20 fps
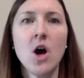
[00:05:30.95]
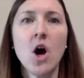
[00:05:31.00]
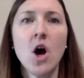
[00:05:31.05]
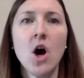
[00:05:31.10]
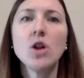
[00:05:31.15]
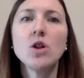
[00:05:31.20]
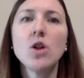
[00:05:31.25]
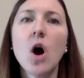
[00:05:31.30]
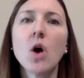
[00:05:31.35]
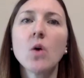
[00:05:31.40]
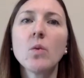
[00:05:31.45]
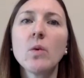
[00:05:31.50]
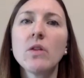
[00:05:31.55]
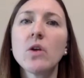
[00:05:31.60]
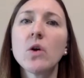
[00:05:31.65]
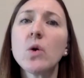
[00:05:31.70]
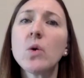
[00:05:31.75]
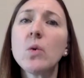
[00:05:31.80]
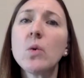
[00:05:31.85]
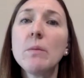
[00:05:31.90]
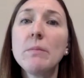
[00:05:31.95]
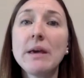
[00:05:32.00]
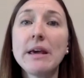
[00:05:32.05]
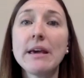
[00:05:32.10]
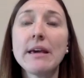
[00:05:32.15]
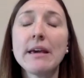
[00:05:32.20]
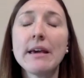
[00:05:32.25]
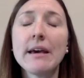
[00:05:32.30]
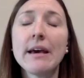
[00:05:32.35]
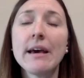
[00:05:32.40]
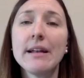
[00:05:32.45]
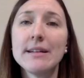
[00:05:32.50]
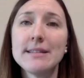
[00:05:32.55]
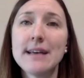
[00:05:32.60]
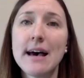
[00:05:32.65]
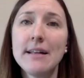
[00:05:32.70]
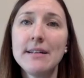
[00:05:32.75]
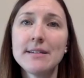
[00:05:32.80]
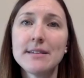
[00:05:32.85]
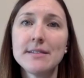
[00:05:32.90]
along with who will be in
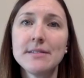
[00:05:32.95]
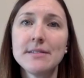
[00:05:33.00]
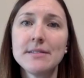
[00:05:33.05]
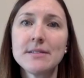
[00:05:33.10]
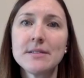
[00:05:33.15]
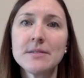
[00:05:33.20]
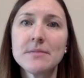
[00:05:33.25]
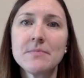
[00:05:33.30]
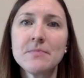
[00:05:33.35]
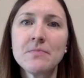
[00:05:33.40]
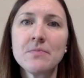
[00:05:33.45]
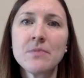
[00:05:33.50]
attendance.